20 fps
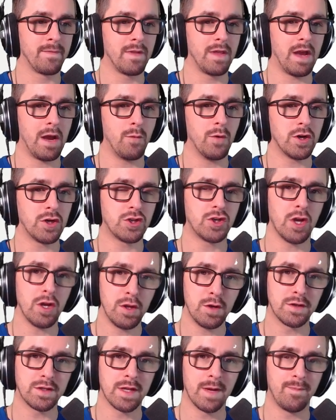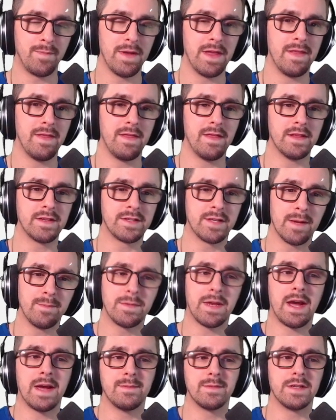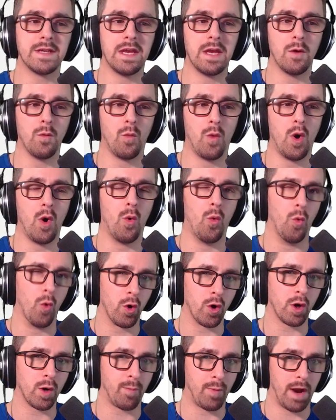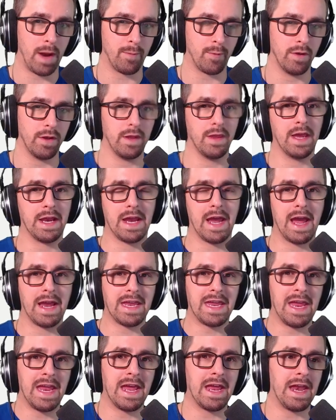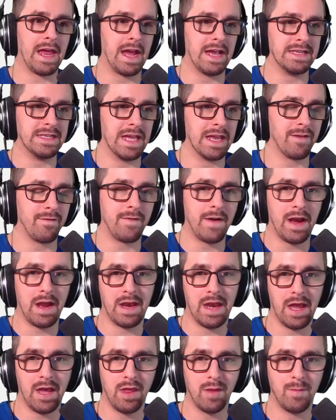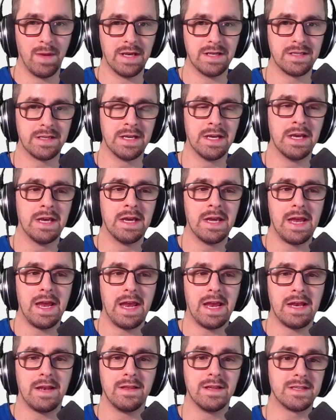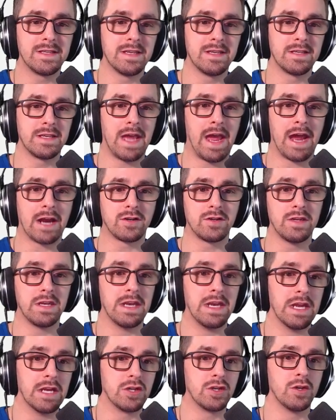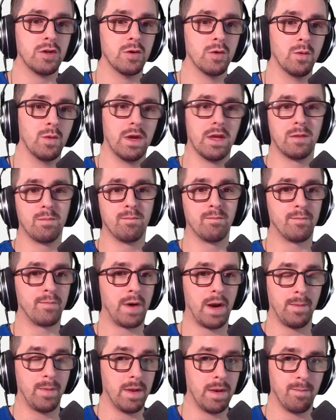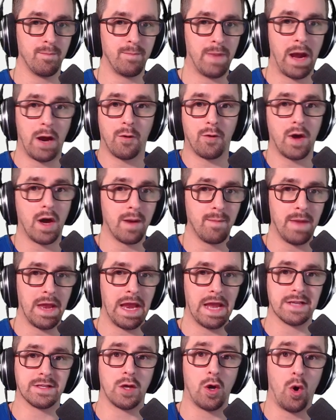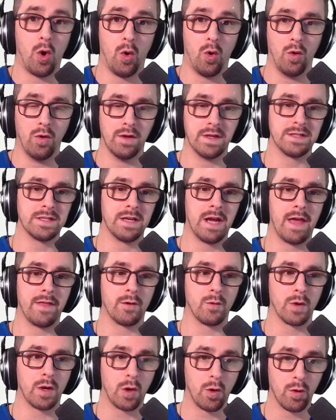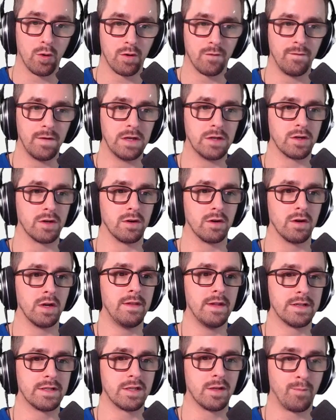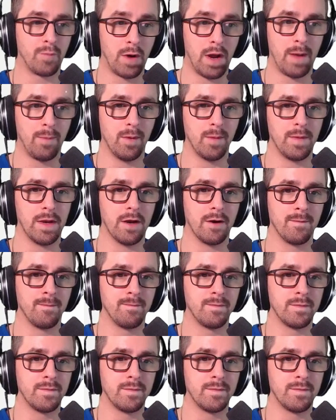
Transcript: I want to show you something. Sometimes it won't work properly. Like I can't identify an element. And this is actually an issue with probably Power Automate as a whole. It's not the recorder feature that's the problem here.